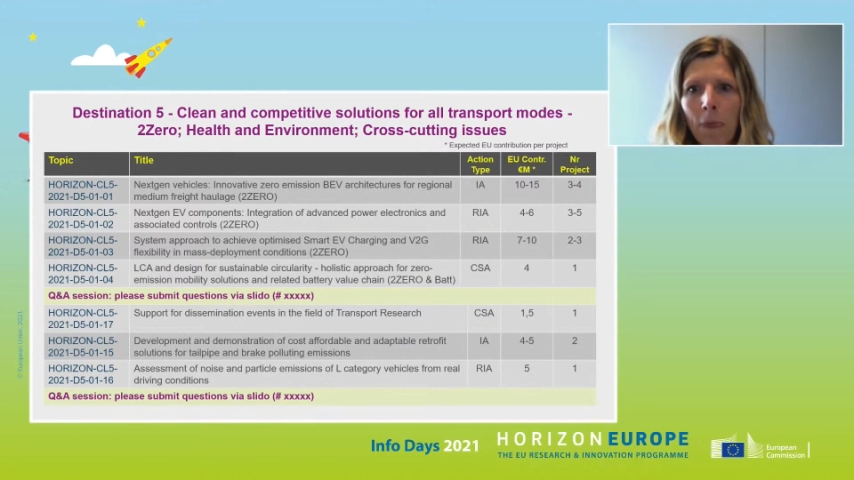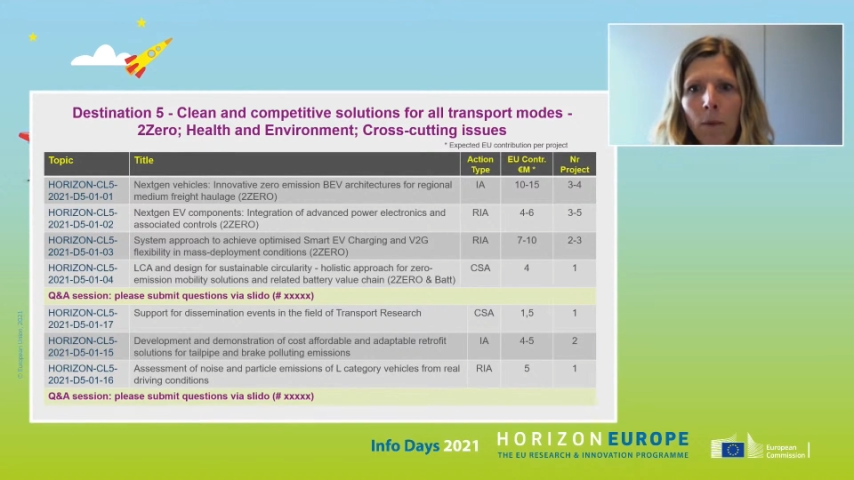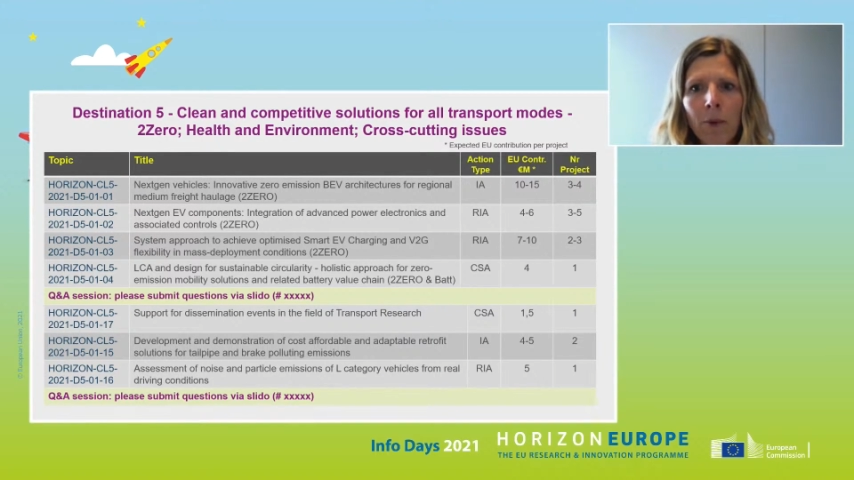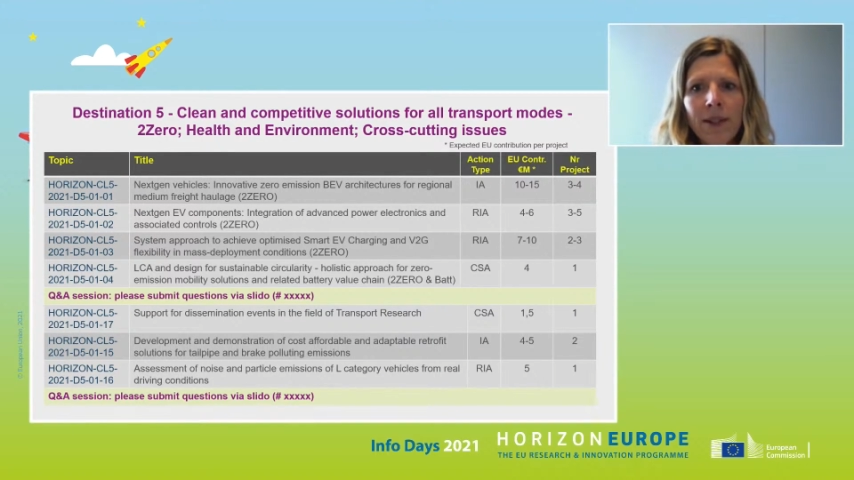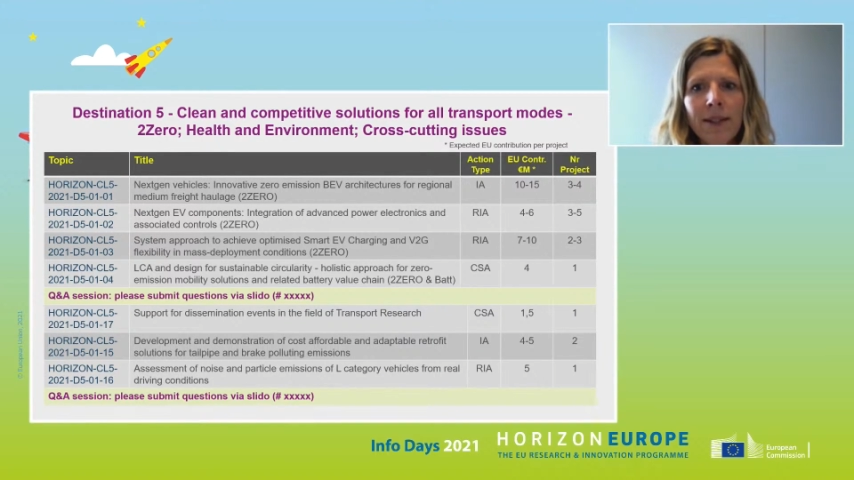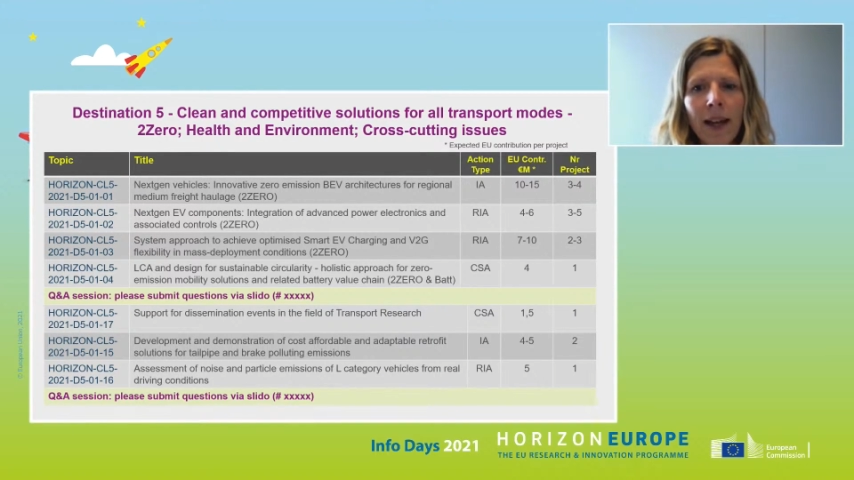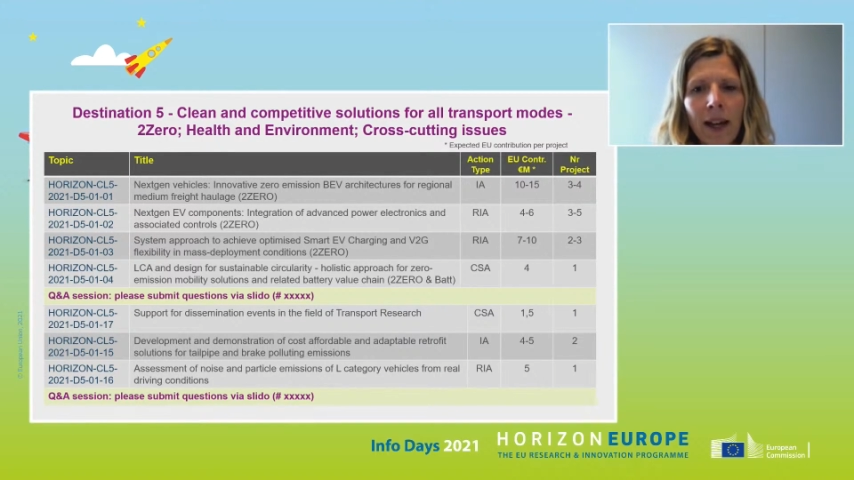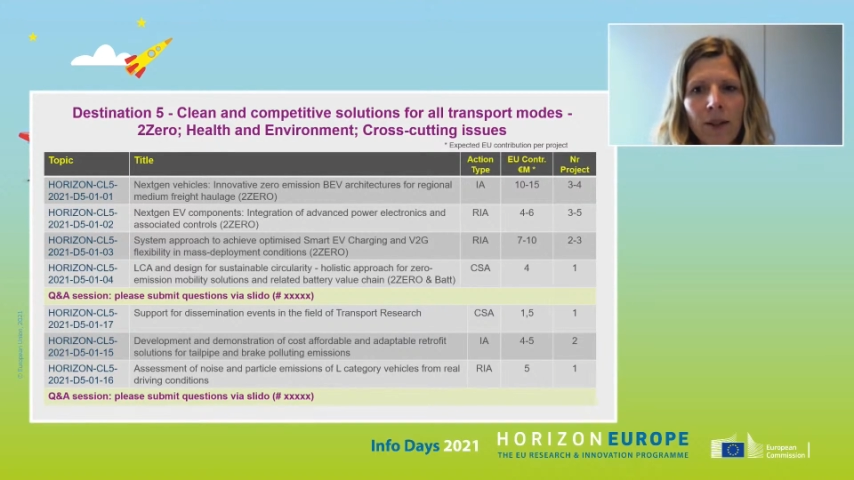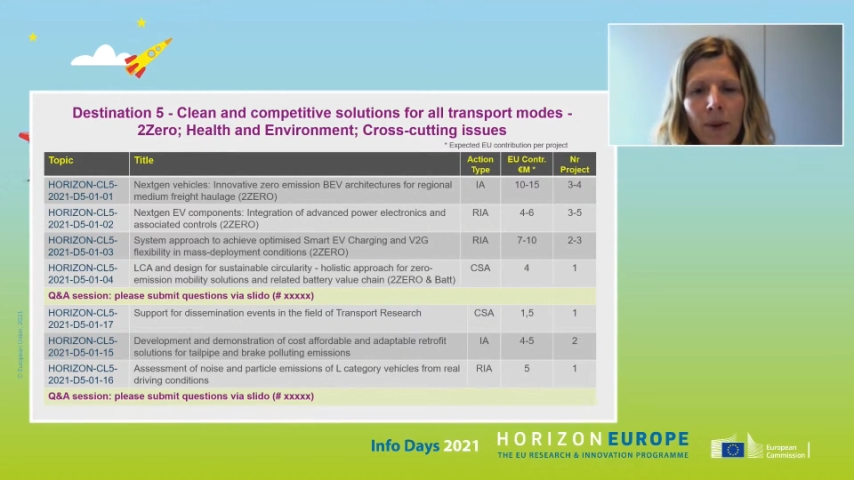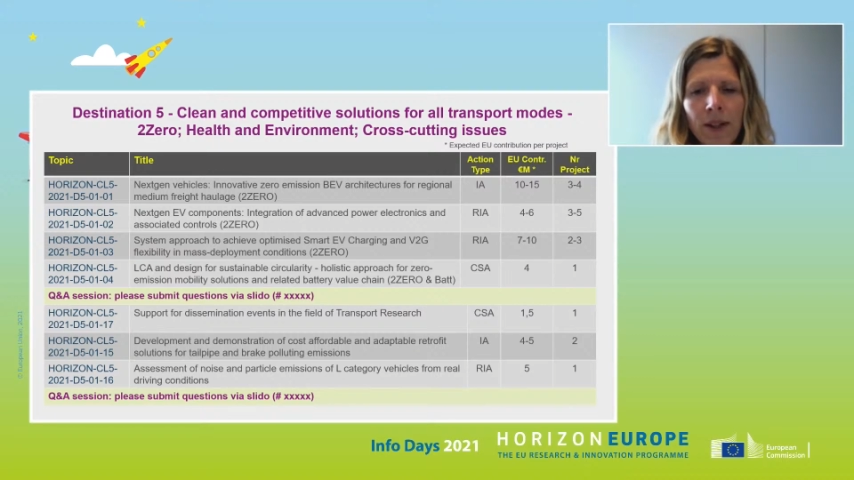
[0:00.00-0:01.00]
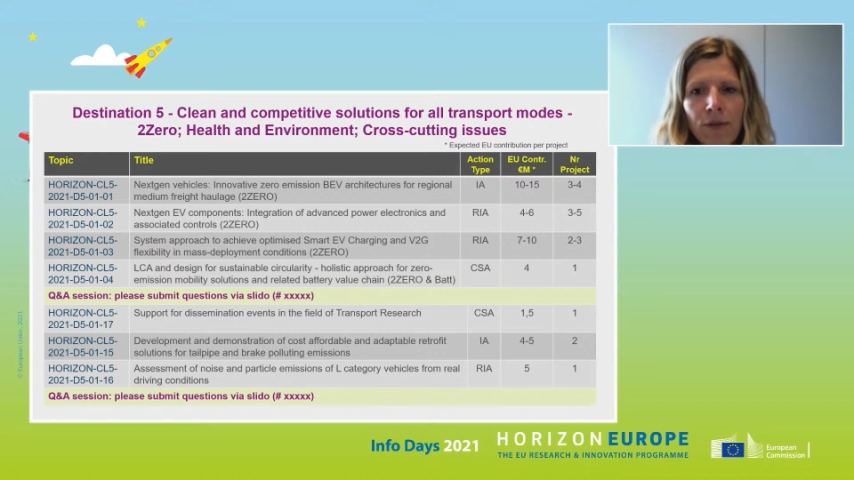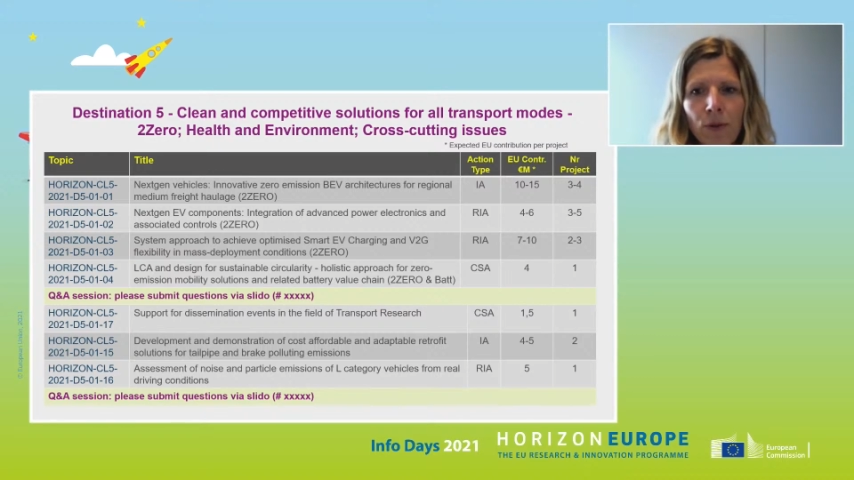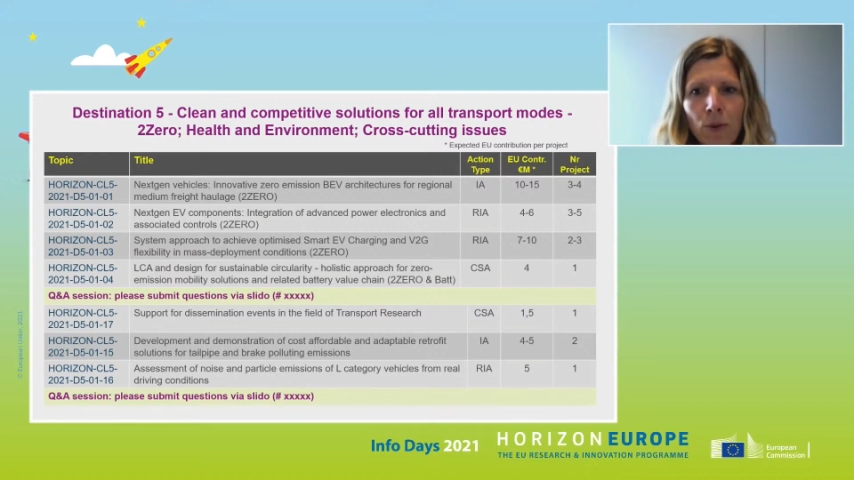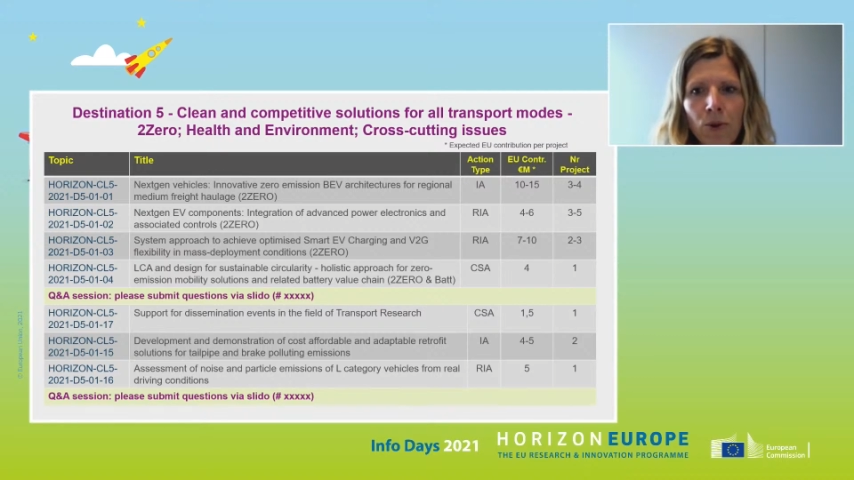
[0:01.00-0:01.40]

We will start with the 4